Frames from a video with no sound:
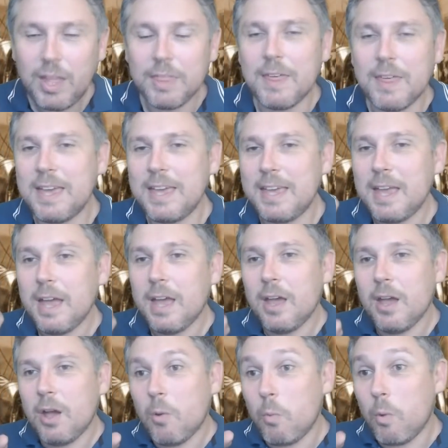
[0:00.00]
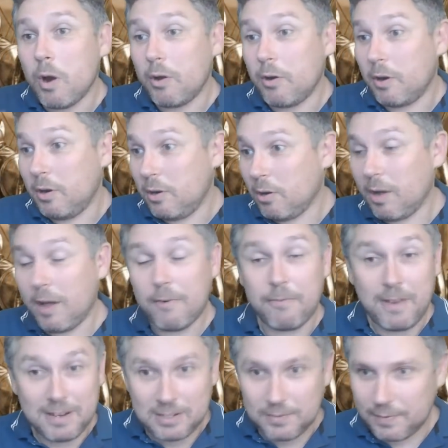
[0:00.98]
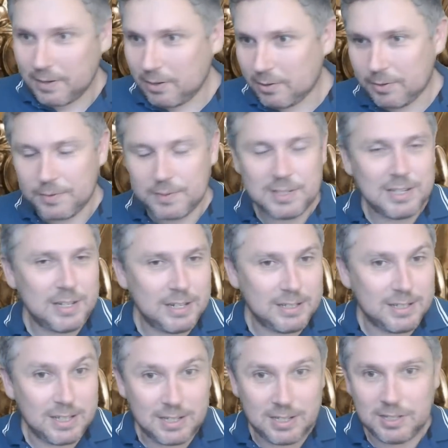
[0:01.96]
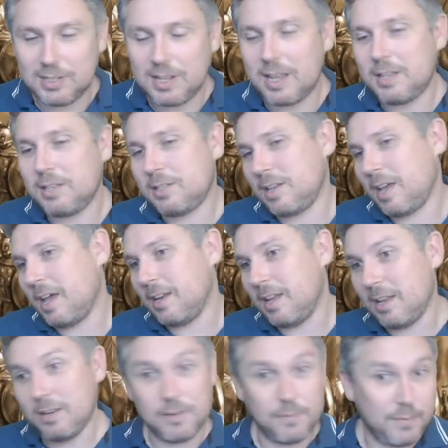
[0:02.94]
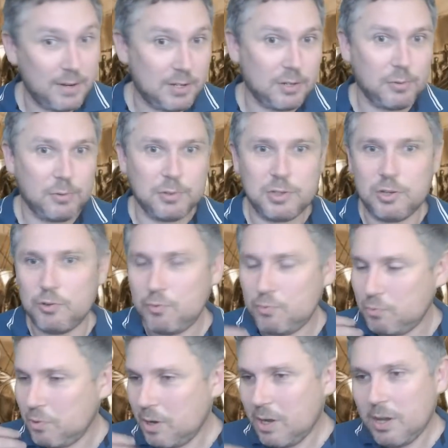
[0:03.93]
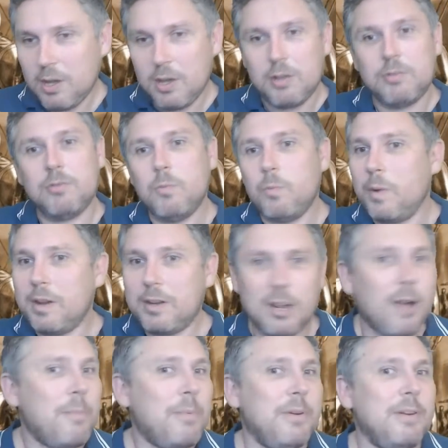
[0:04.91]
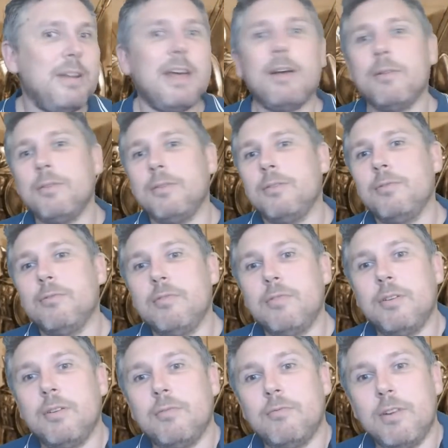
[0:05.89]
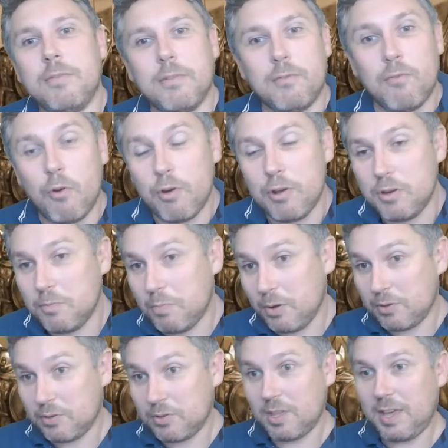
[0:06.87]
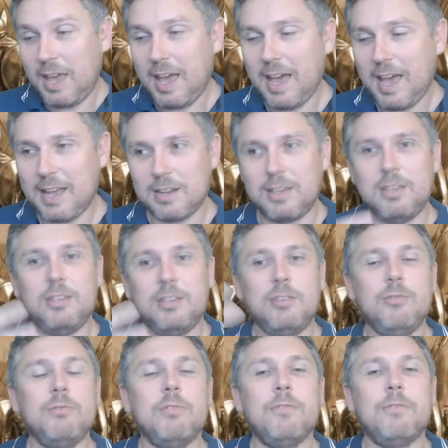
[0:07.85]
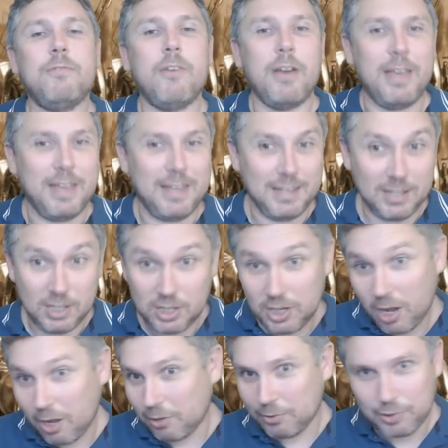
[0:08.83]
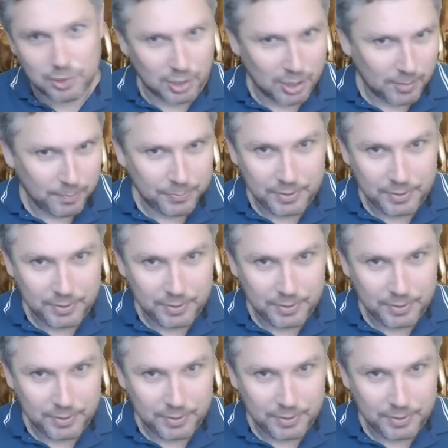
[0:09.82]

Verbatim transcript: they were a lot, effectively a lot of city states and individuals who went up and down the River Rhoyne, but they had a unifying culture,